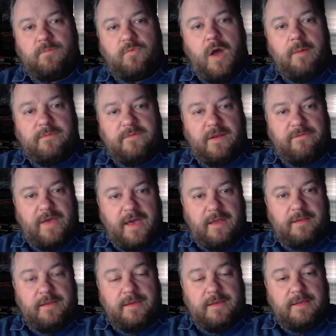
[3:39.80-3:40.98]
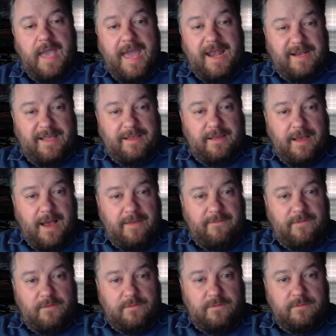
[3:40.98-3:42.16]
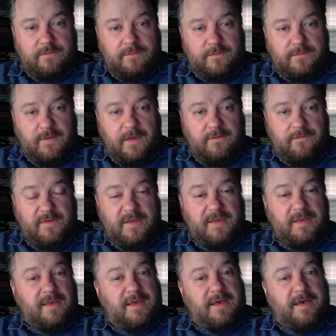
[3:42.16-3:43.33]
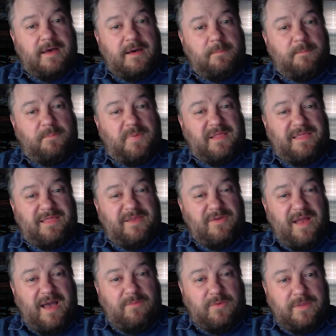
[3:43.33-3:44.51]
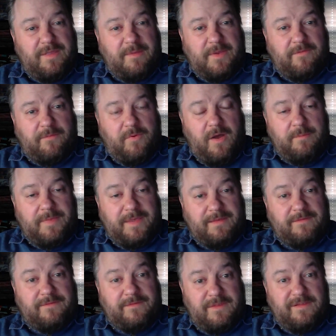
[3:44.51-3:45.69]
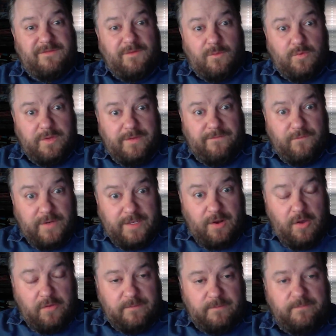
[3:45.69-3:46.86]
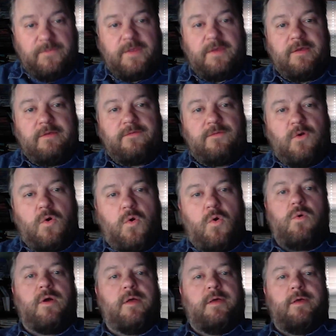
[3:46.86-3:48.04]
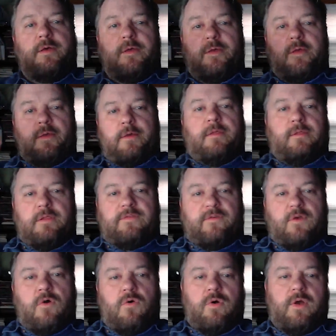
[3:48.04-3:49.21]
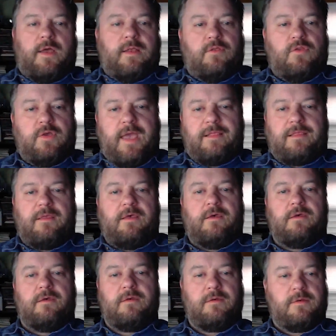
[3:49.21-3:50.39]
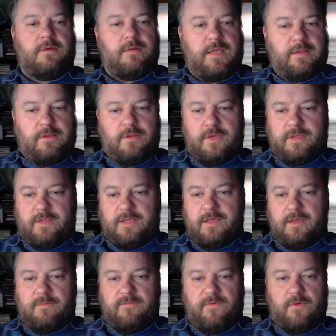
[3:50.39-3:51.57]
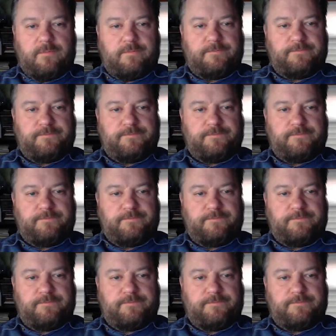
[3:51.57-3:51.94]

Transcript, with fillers: problems that I've had editing iPhone stuff. Um, but they're not really that big of a problem because it's still really freaking awesome. So let's go and look at the and look at the um, photo.